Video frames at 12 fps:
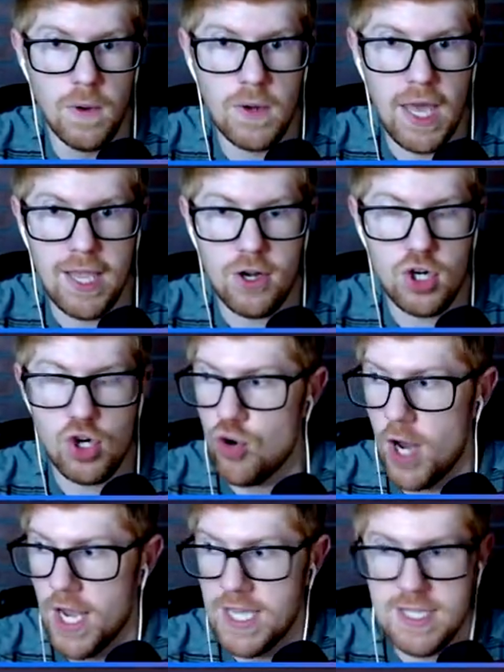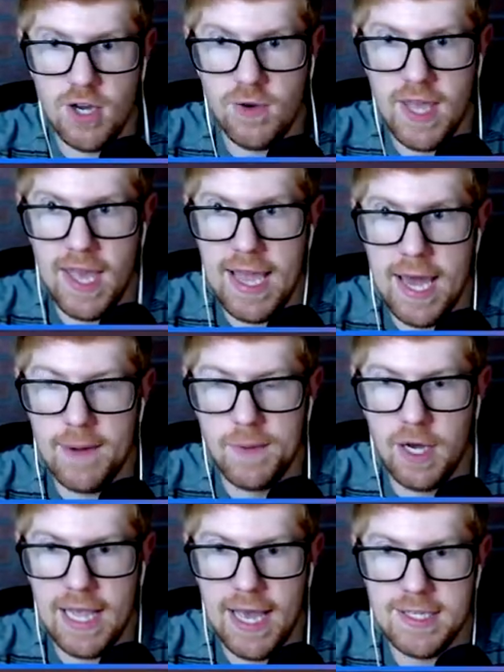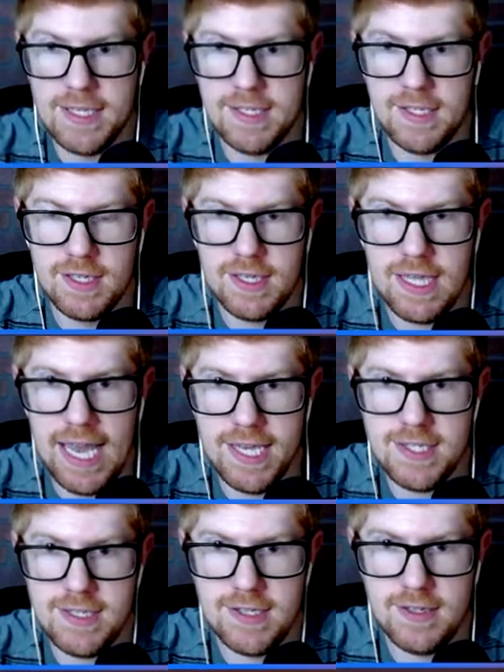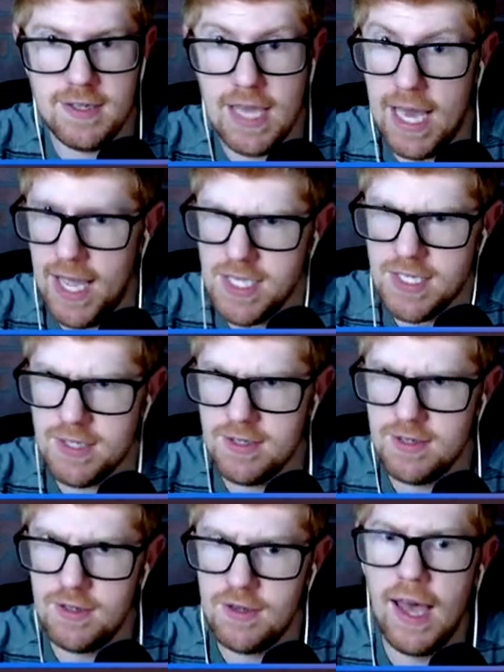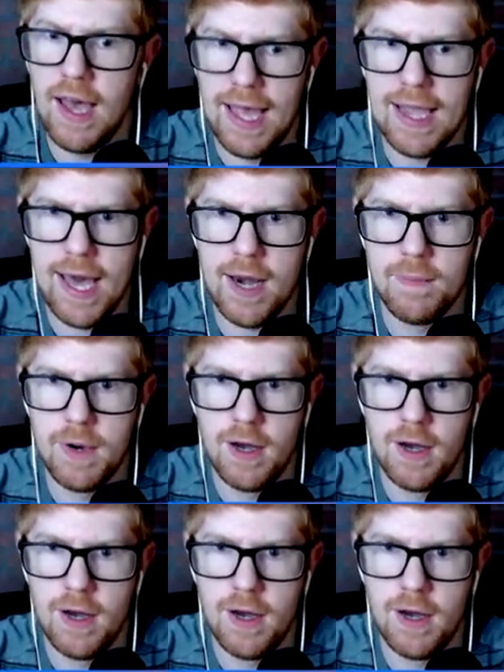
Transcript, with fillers: Okay, Christ. Okay, I got them all, guys. Guys, guys, I got them